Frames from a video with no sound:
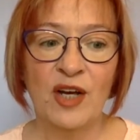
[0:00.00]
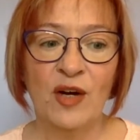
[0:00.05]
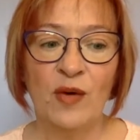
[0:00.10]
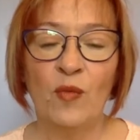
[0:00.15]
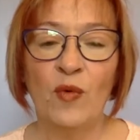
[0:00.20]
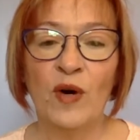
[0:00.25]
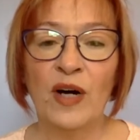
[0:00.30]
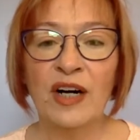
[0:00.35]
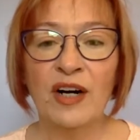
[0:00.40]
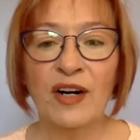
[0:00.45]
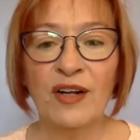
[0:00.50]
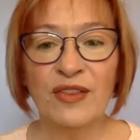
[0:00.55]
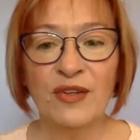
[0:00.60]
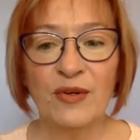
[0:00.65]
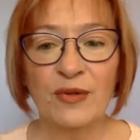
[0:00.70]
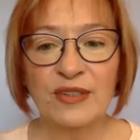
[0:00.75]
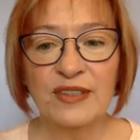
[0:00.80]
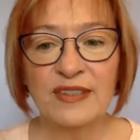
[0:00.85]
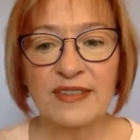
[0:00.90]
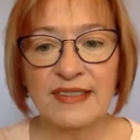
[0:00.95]
What are
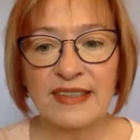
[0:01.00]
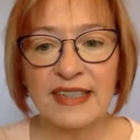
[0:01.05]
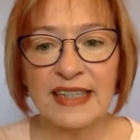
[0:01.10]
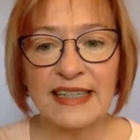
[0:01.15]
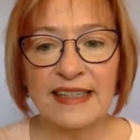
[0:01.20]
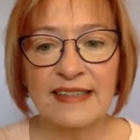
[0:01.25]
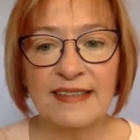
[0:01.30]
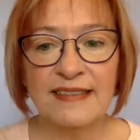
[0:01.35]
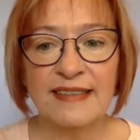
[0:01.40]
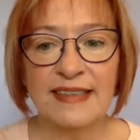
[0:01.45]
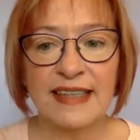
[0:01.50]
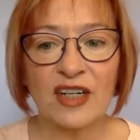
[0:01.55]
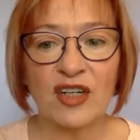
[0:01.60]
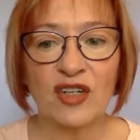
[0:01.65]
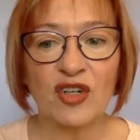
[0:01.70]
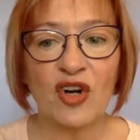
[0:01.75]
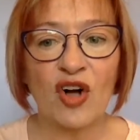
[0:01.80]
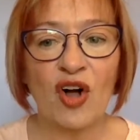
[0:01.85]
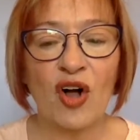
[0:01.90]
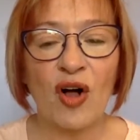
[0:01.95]
those things that
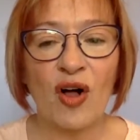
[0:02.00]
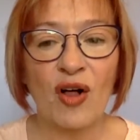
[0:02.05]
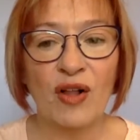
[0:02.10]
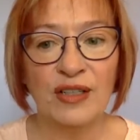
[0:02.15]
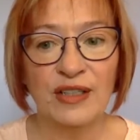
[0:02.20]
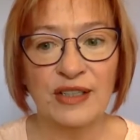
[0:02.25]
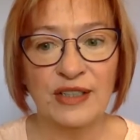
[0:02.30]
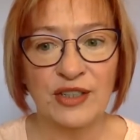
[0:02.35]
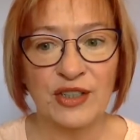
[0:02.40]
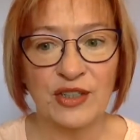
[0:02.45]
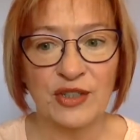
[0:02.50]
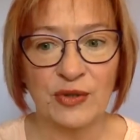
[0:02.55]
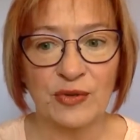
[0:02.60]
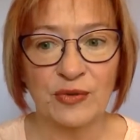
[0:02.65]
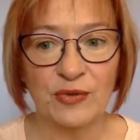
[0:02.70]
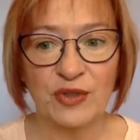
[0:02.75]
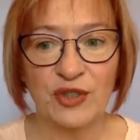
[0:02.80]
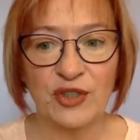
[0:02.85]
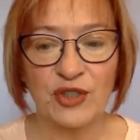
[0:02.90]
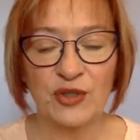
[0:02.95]
are calling
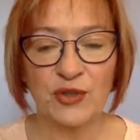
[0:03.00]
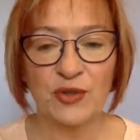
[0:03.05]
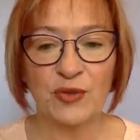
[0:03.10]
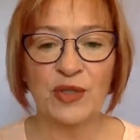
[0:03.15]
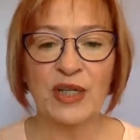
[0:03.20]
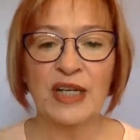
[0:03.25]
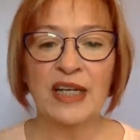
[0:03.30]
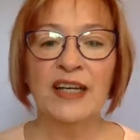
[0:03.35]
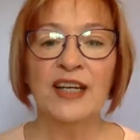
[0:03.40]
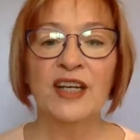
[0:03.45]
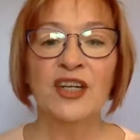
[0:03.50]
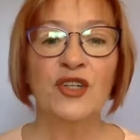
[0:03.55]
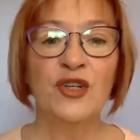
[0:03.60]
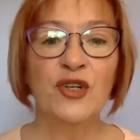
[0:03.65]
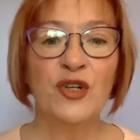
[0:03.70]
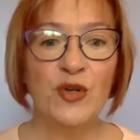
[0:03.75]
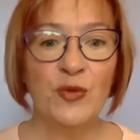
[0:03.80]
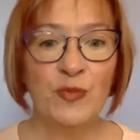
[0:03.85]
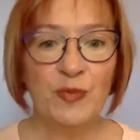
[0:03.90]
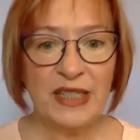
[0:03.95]
you to
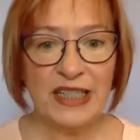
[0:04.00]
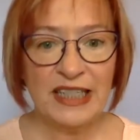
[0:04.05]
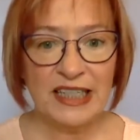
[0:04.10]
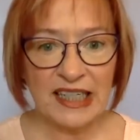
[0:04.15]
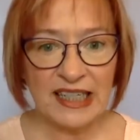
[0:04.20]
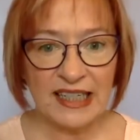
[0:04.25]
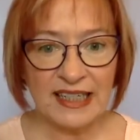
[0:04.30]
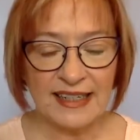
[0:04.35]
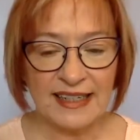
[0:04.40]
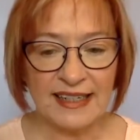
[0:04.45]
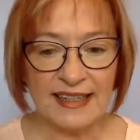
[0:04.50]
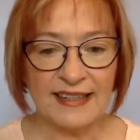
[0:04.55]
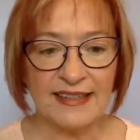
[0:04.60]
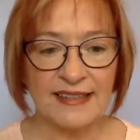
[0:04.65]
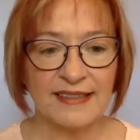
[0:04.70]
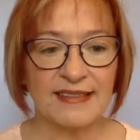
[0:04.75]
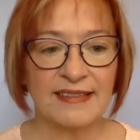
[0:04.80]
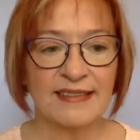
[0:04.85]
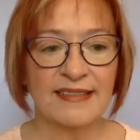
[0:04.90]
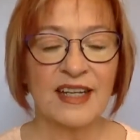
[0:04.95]
new
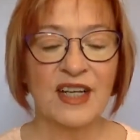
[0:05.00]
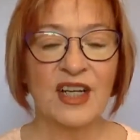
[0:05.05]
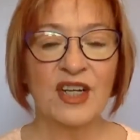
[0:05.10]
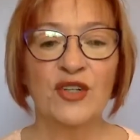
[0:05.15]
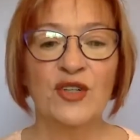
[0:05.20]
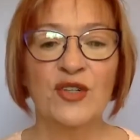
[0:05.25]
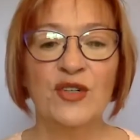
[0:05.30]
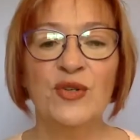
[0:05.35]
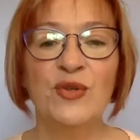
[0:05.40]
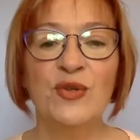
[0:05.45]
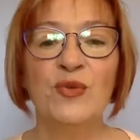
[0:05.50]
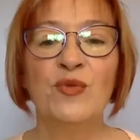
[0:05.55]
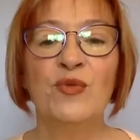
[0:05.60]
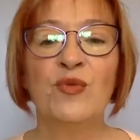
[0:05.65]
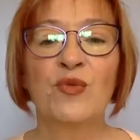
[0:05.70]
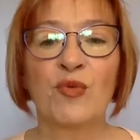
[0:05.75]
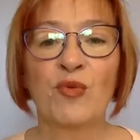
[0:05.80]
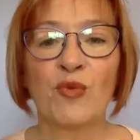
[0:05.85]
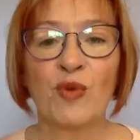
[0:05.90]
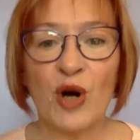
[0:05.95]
beginnings, new
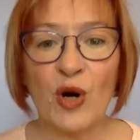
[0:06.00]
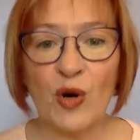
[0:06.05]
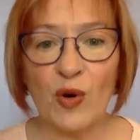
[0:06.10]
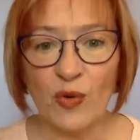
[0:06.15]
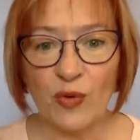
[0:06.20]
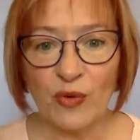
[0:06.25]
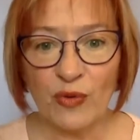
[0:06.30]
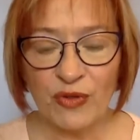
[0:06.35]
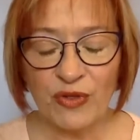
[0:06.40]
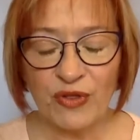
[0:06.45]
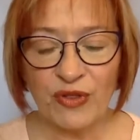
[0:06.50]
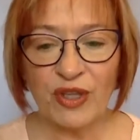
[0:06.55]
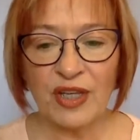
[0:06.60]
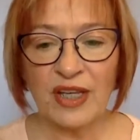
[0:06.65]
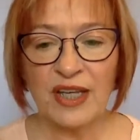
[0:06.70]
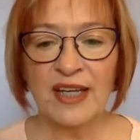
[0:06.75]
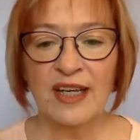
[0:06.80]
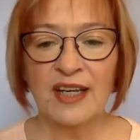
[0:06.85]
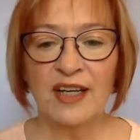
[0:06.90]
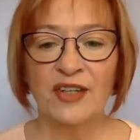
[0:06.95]
growth,
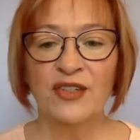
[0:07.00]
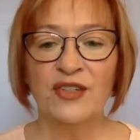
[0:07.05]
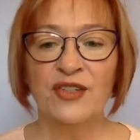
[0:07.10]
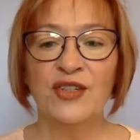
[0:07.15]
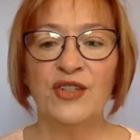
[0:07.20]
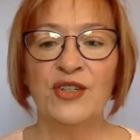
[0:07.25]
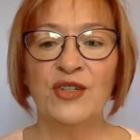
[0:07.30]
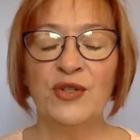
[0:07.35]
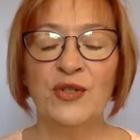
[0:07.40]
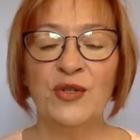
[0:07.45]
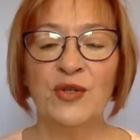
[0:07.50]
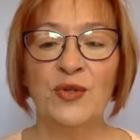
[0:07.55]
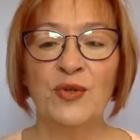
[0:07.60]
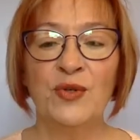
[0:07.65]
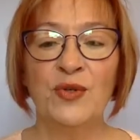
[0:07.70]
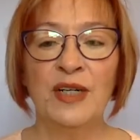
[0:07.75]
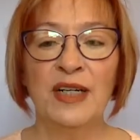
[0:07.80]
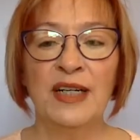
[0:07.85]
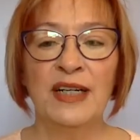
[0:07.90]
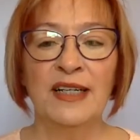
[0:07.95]

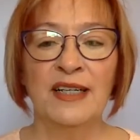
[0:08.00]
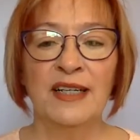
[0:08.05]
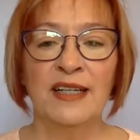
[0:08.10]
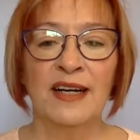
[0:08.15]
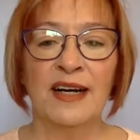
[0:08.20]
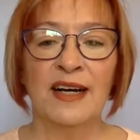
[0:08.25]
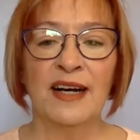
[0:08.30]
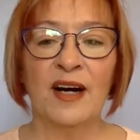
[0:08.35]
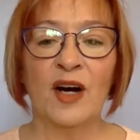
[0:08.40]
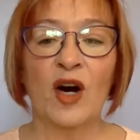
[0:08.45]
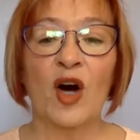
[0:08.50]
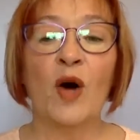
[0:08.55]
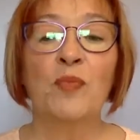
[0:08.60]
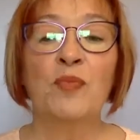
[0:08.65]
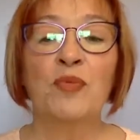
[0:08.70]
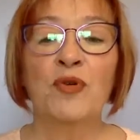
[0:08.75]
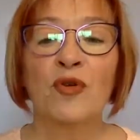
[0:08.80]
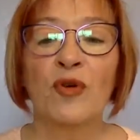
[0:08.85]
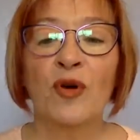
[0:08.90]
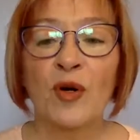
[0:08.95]
new
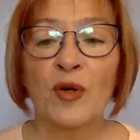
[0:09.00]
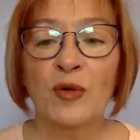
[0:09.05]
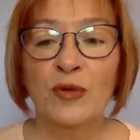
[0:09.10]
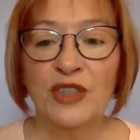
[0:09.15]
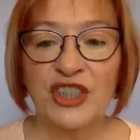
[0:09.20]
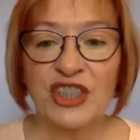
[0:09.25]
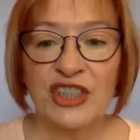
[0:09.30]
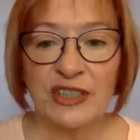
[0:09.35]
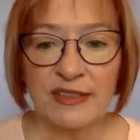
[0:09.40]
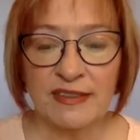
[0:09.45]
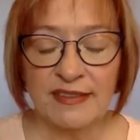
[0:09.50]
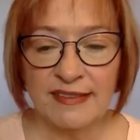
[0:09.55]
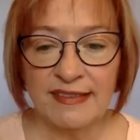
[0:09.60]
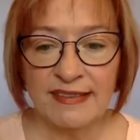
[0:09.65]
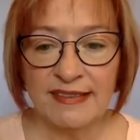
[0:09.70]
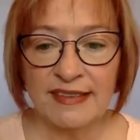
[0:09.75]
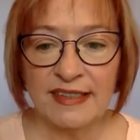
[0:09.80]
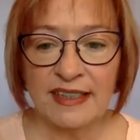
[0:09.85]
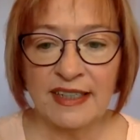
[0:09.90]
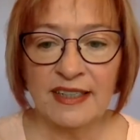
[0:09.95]

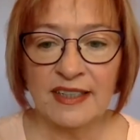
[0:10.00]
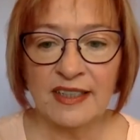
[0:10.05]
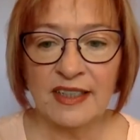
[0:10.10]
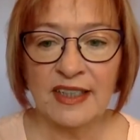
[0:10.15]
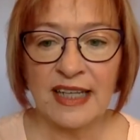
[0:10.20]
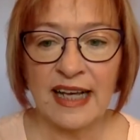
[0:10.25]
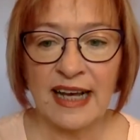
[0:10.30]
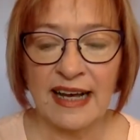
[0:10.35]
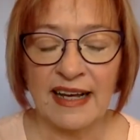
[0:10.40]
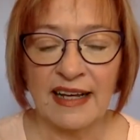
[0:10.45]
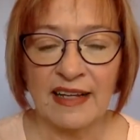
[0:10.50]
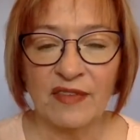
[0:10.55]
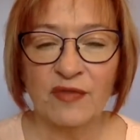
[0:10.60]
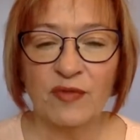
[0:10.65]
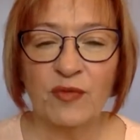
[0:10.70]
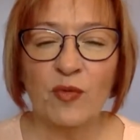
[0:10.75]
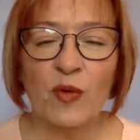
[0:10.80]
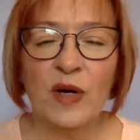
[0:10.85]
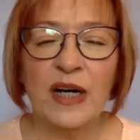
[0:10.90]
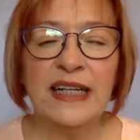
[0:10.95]
approaches to life?
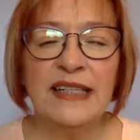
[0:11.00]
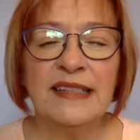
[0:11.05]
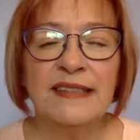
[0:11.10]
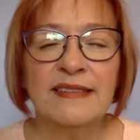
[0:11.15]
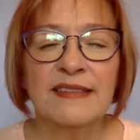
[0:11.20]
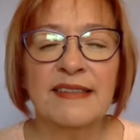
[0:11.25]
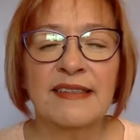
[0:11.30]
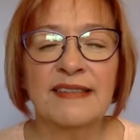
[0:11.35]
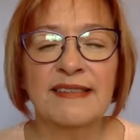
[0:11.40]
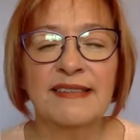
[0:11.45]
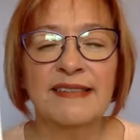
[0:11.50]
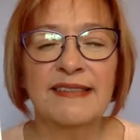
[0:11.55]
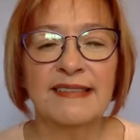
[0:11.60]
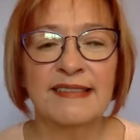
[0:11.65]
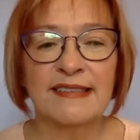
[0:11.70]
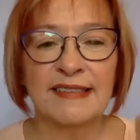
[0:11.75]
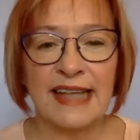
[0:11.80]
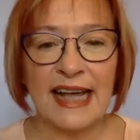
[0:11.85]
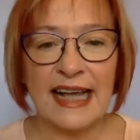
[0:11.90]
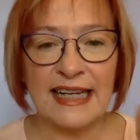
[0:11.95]
What is the
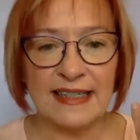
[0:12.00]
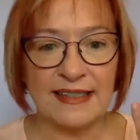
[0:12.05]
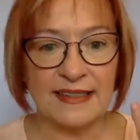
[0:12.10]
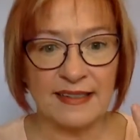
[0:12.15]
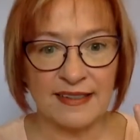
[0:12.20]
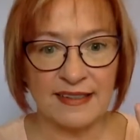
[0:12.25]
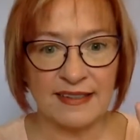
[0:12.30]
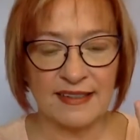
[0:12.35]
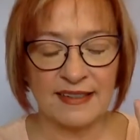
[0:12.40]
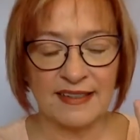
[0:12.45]
scent